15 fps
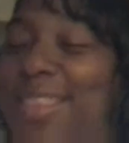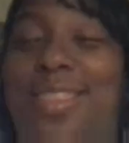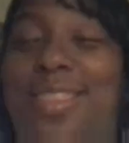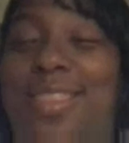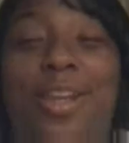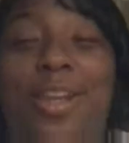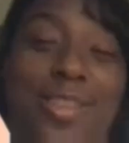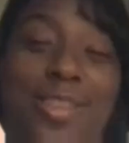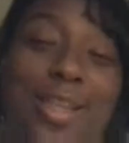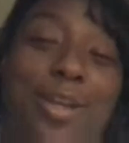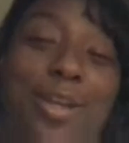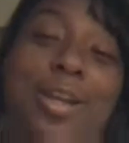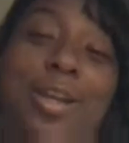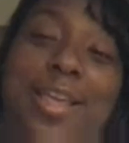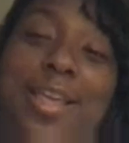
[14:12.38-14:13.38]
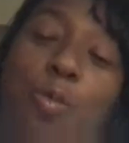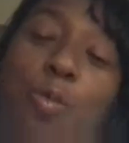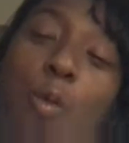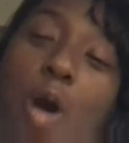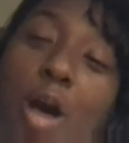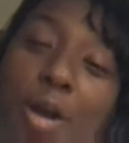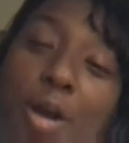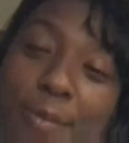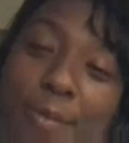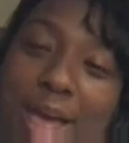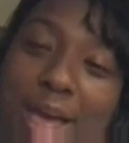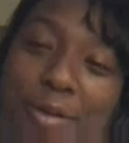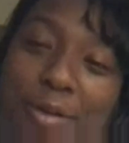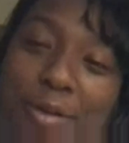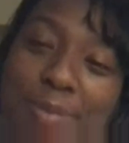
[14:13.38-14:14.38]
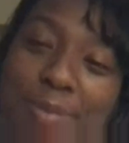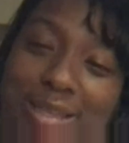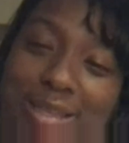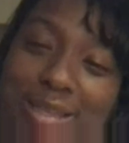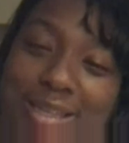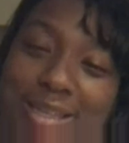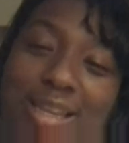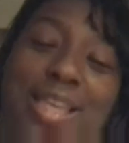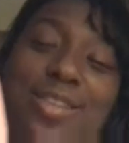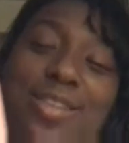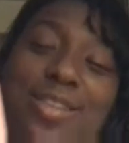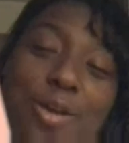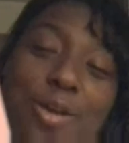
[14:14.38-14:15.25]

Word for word: the little leaves walk around basically, and so we